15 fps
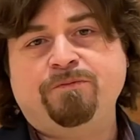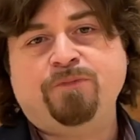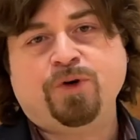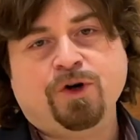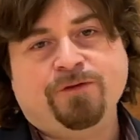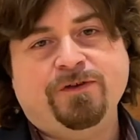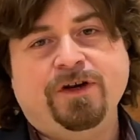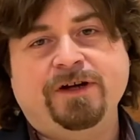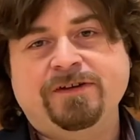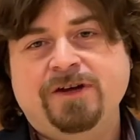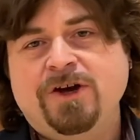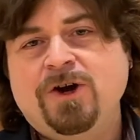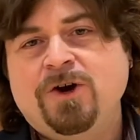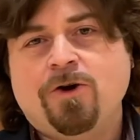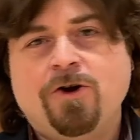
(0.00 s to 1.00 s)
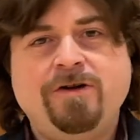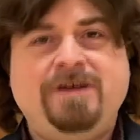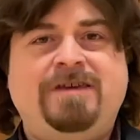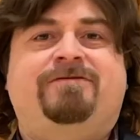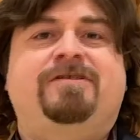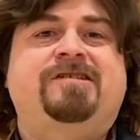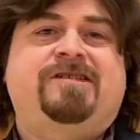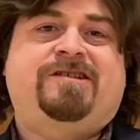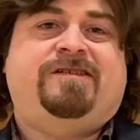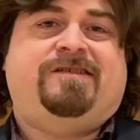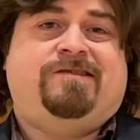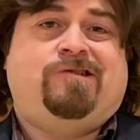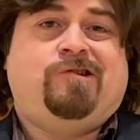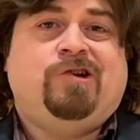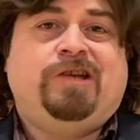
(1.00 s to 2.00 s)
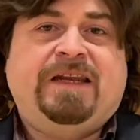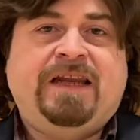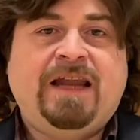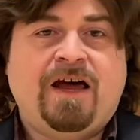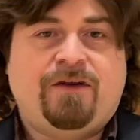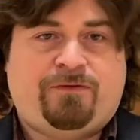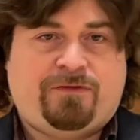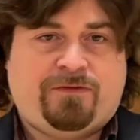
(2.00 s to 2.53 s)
perfect or even just good enough.